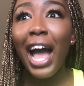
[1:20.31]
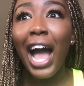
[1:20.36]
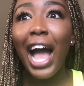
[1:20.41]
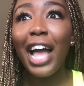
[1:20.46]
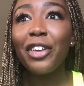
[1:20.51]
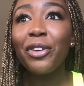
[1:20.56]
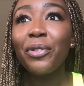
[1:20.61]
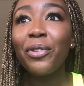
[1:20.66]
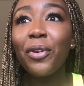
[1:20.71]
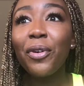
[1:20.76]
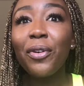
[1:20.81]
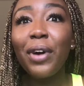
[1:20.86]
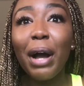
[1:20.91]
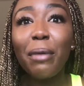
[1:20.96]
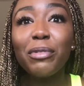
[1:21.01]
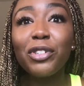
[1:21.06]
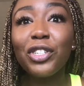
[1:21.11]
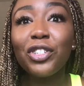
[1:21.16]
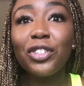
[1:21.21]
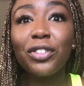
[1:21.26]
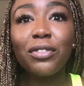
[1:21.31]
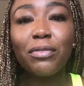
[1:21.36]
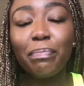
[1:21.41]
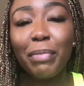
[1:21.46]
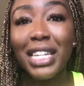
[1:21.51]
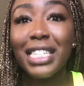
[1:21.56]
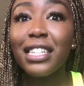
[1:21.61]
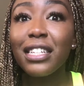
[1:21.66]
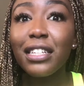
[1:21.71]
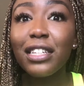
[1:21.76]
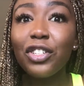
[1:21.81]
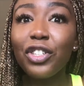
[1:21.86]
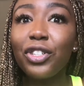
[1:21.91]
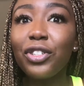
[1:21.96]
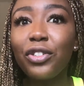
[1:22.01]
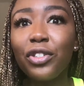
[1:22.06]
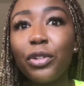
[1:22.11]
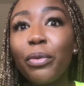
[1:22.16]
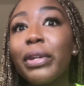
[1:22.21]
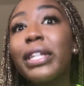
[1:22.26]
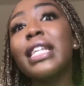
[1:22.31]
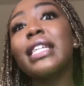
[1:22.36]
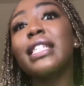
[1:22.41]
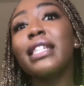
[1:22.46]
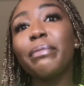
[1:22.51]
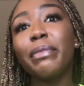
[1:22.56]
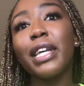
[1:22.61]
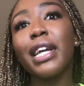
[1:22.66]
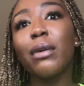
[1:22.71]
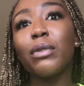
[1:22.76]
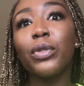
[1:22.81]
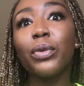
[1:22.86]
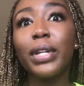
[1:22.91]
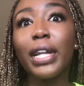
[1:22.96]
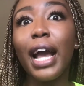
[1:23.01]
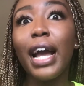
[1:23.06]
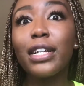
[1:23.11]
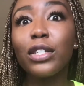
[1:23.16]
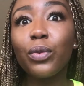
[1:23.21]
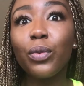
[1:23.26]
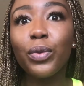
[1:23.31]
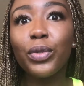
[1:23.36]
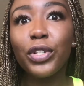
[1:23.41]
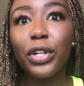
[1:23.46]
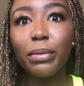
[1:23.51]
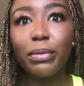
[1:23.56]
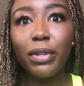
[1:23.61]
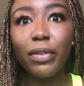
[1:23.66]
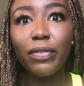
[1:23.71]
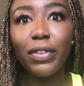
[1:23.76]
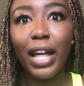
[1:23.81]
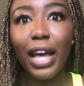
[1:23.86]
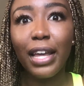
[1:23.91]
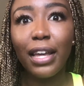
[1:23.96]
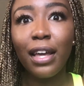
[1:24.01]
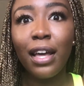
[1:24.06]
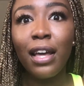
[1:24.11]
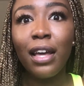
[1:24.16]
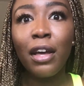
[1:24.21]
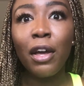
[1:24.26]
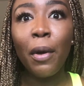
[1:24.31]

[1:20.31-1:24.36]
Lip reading: I was basically doing the same thing I was doing in high school in terms of like